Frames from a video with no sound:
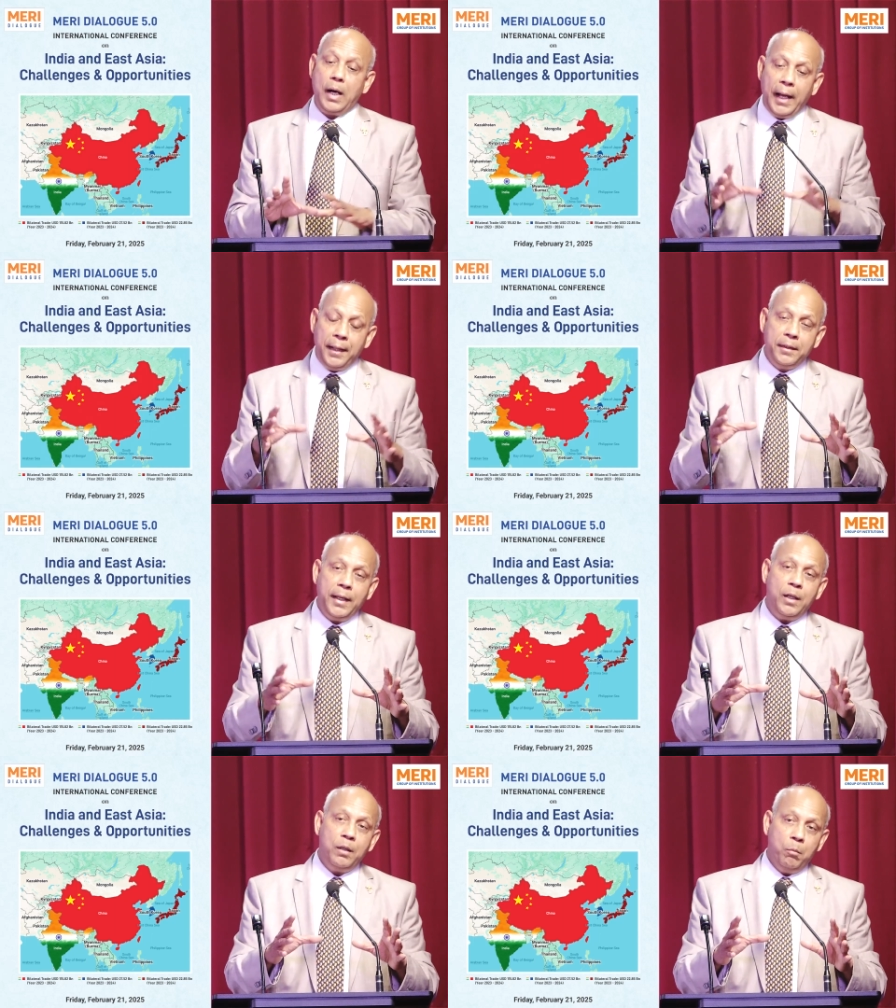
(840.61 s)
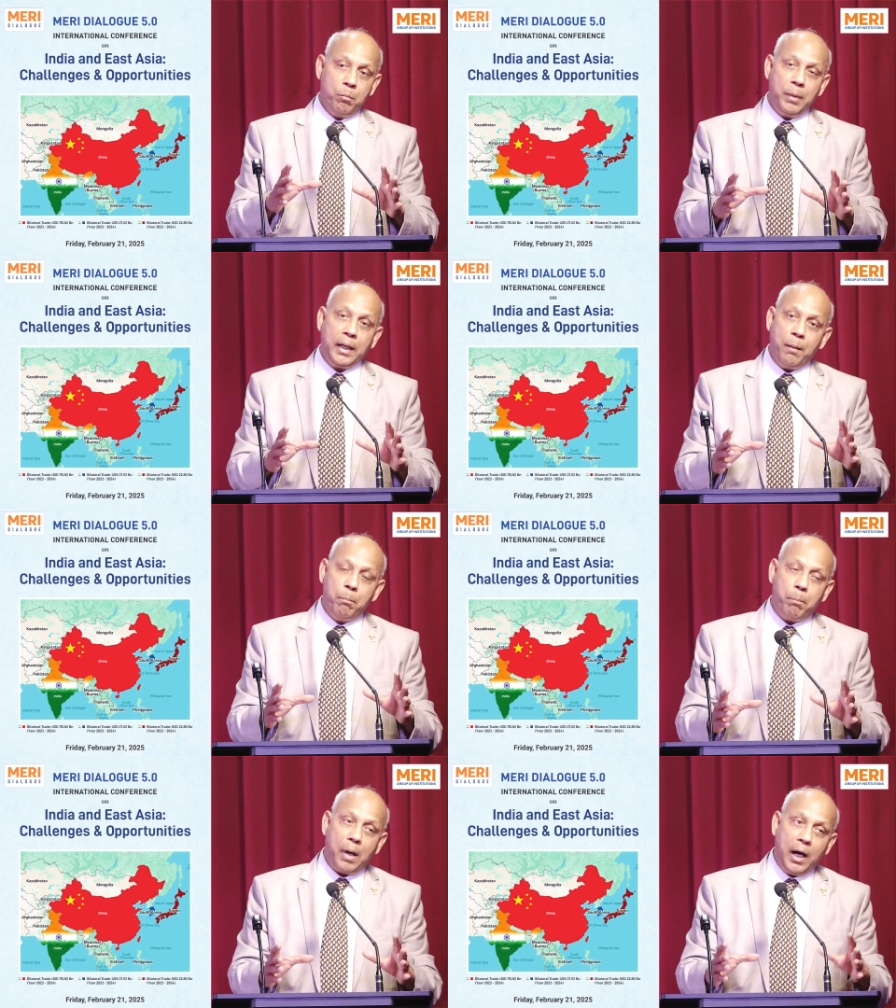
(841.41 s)
and then
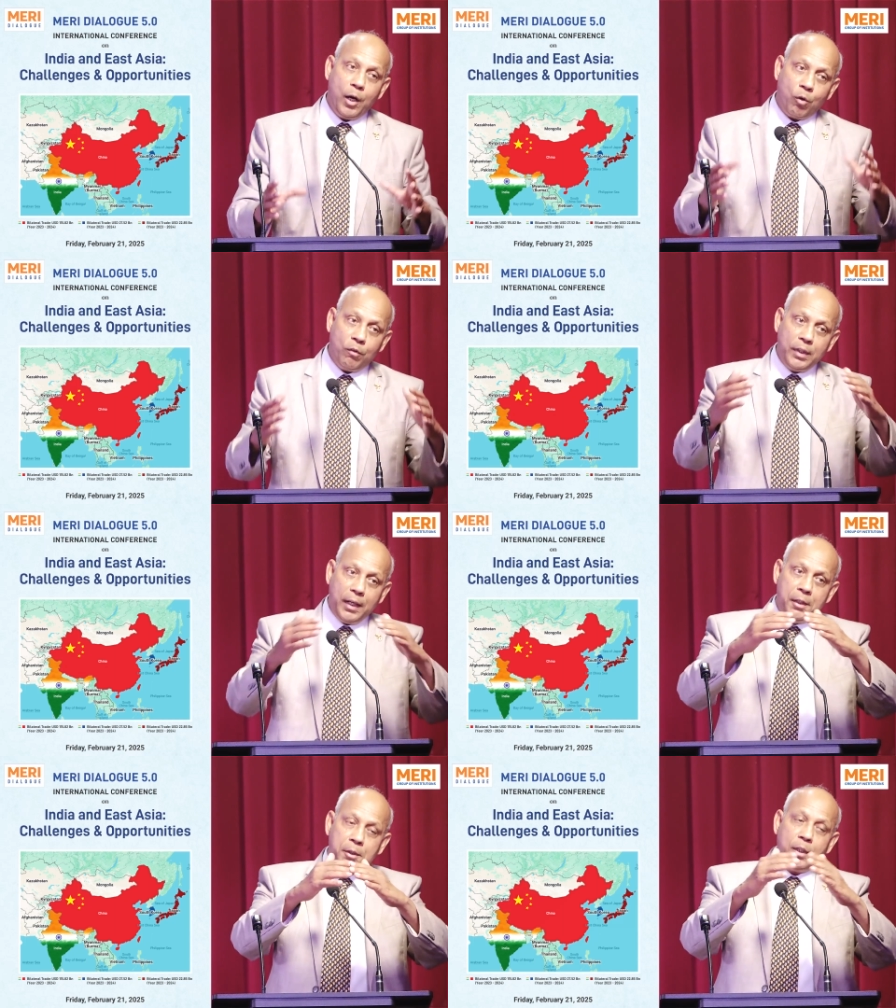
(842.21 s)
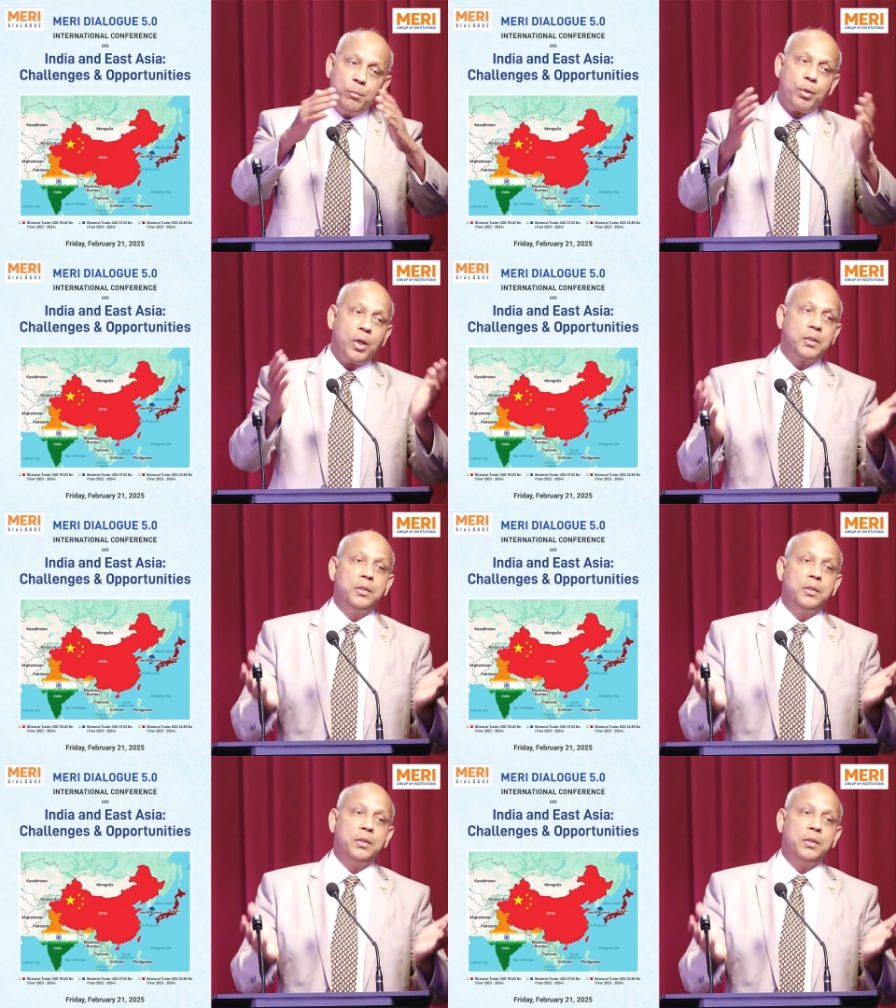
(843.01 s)
become part of the Asian production